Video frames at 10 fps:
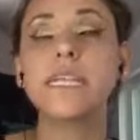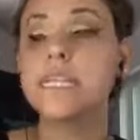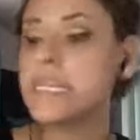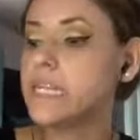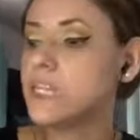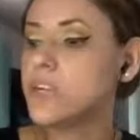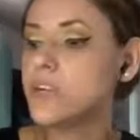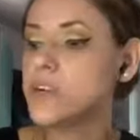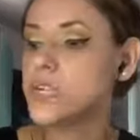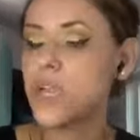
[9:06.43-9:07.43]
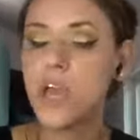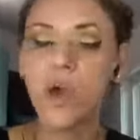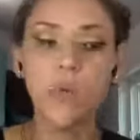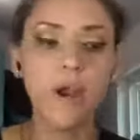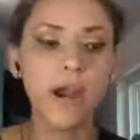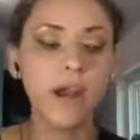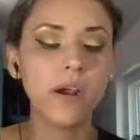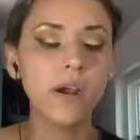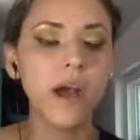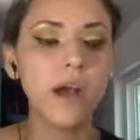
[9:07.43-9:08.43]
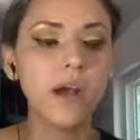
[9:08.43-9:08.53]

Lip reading: the teen years, where